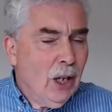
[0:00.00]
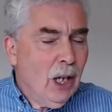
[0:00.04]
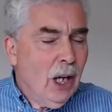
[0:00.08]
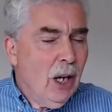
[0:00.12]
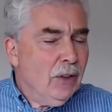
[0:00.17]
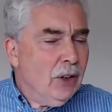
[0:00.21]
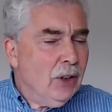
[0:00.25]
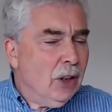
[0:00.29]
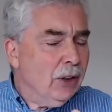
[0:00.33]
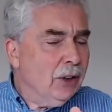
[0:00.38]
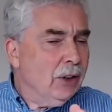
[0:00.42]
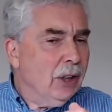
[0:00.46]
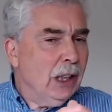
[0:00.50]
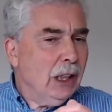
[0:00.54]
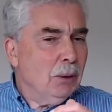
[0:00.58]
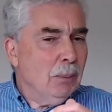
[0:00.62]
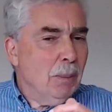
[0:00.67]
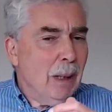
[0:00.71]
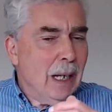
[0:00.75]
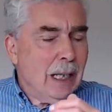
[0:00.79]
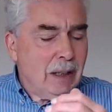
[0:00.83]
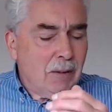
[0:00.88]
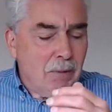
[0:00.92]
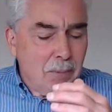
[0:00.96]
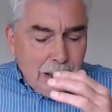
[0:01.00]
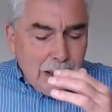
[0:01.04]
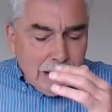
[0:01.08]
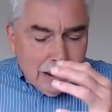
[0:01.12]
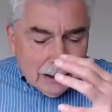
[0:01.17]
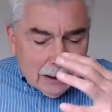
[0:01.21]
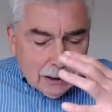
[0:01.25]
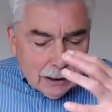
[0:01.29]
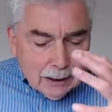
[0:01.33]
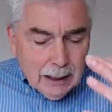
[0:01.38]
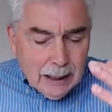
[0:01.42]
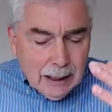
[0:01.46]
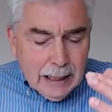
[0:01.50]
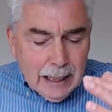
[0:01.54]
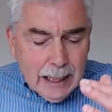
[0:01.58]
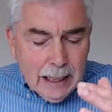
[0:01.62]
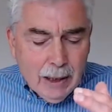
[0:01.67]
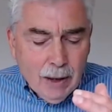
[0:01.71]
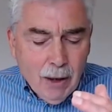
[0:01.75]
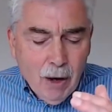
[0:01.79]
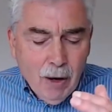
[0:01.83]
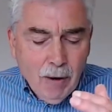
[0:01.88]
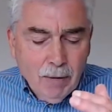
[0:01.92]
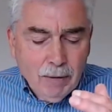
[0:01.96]
that these men have been singing
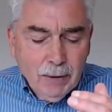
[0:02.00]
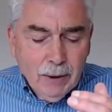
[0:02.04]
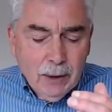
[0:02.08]
of.